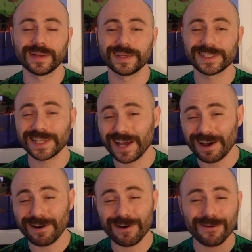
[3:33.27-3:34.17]

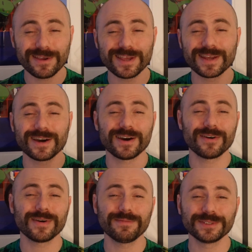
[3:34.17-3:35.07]
So,
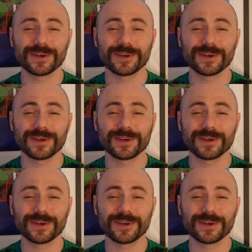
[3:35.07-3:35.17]
it was